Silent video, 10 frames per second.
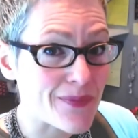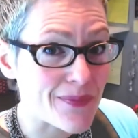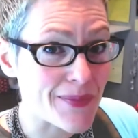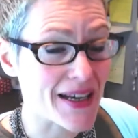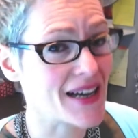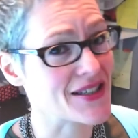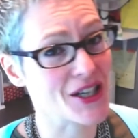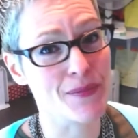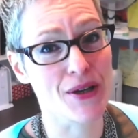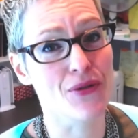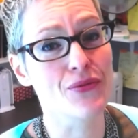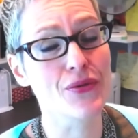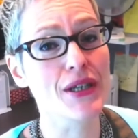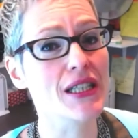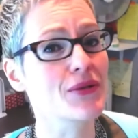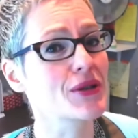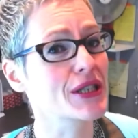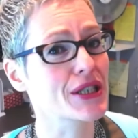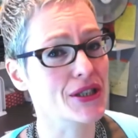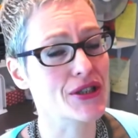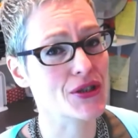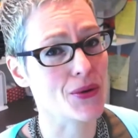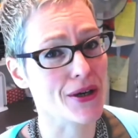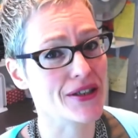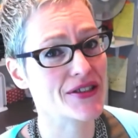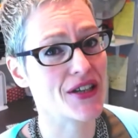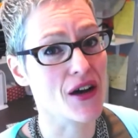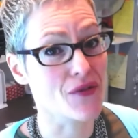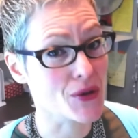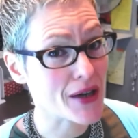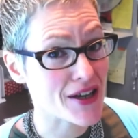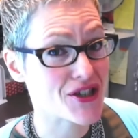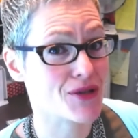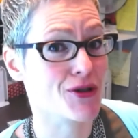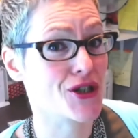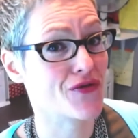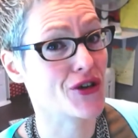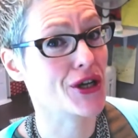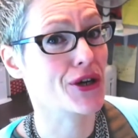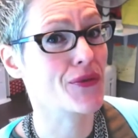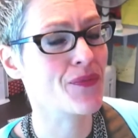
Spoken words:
because it could be a really, really good source of new customers for you.